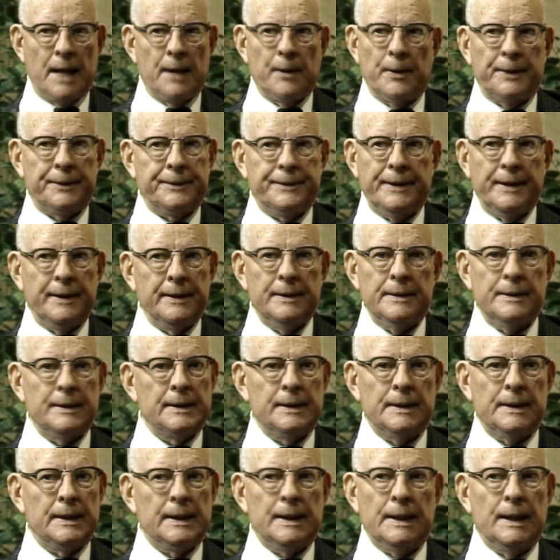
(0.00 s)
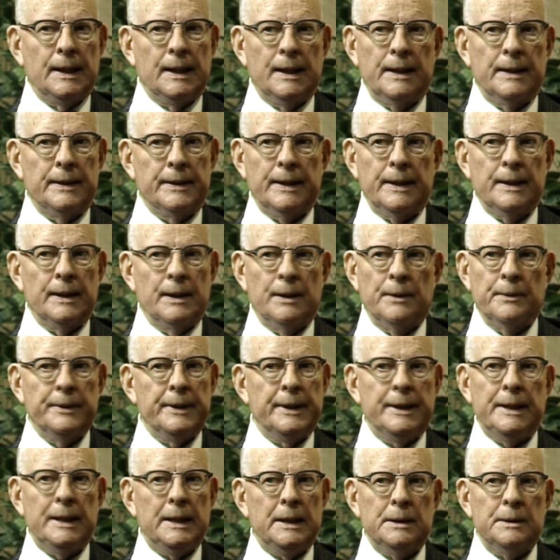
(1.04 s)
but they
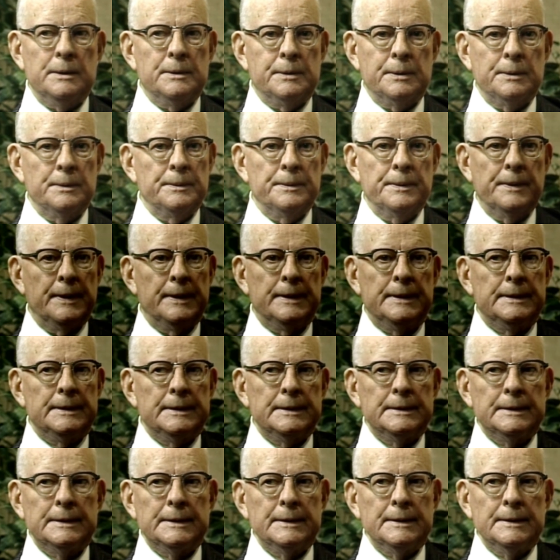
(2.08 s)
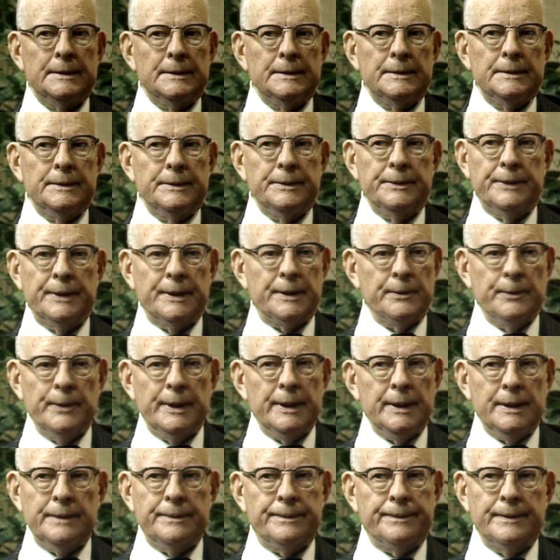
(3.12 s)
only need to get
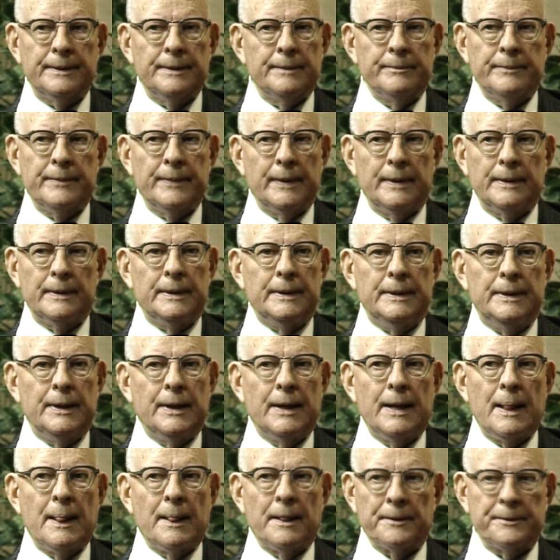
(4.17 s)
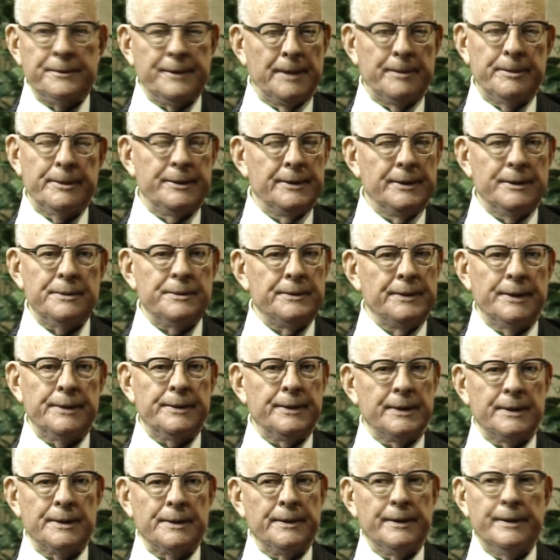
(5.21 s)
away from the supposition that
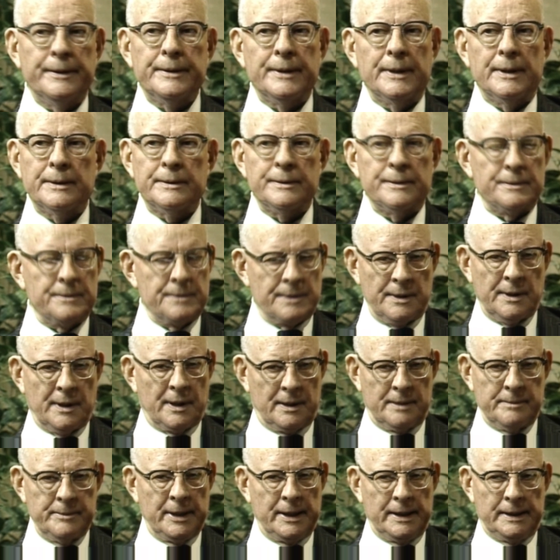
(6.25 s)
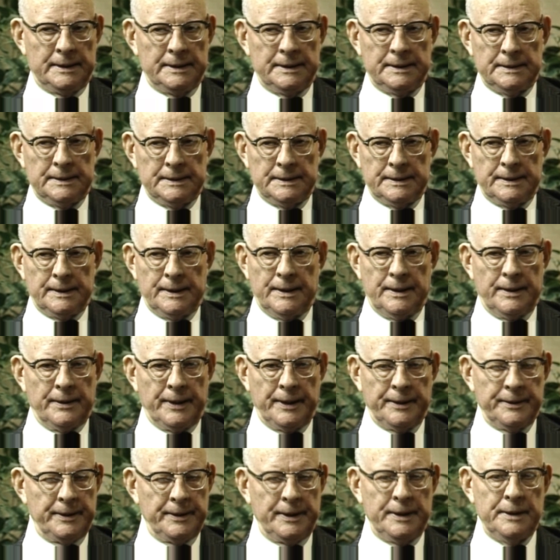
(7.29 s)
they can learn on the job.
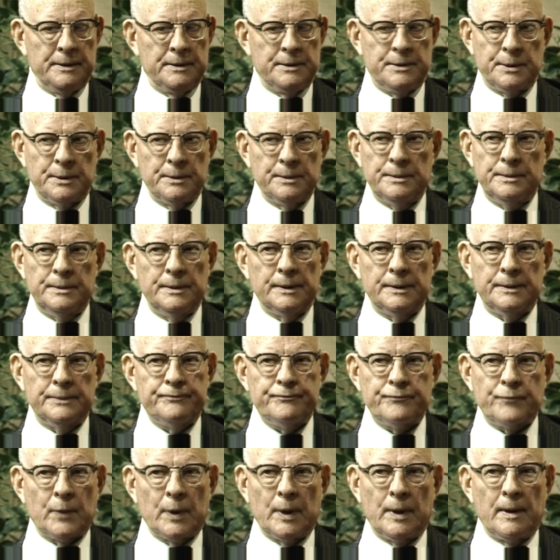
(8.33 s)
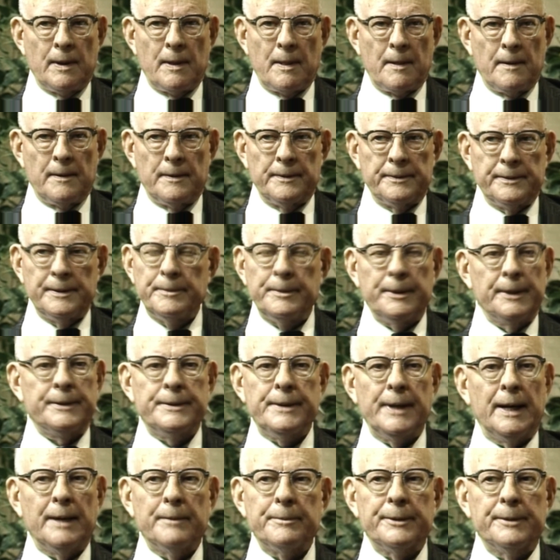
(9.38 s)
They need to simply
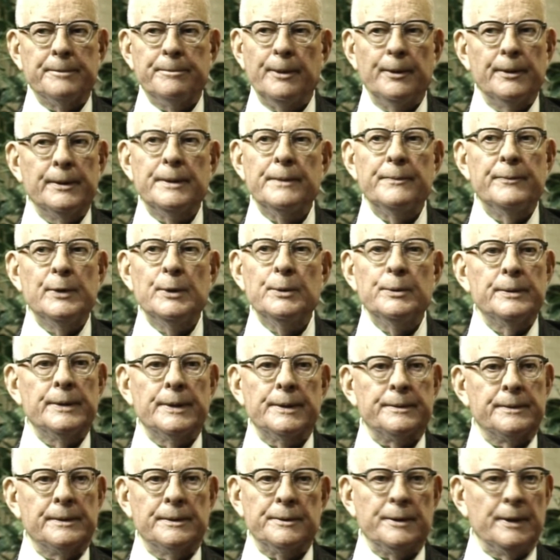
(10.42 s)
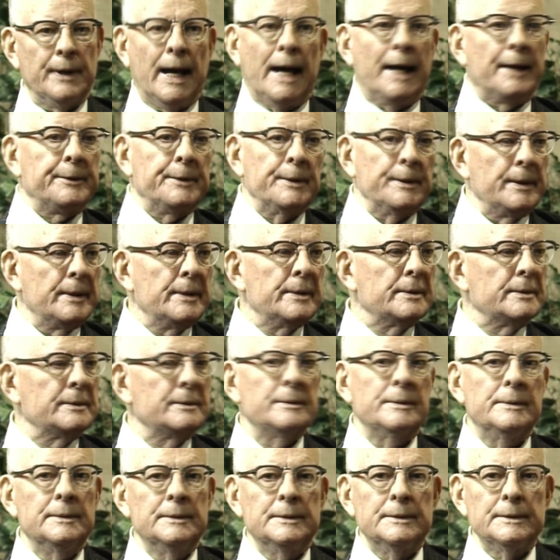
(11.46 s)
adopt the point of view that there's a lot to
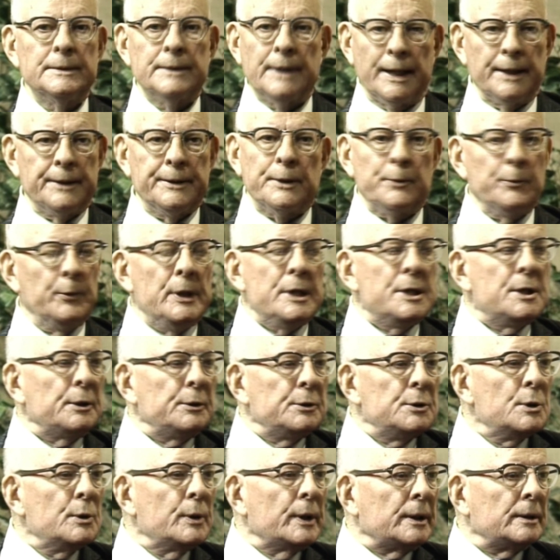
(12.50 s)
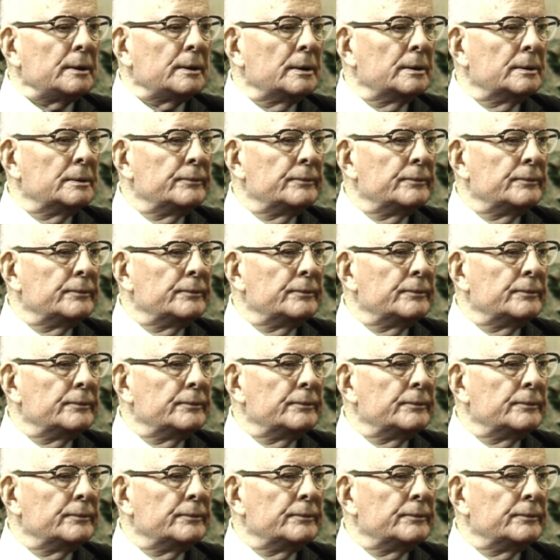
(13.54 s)
learn and that we can do it.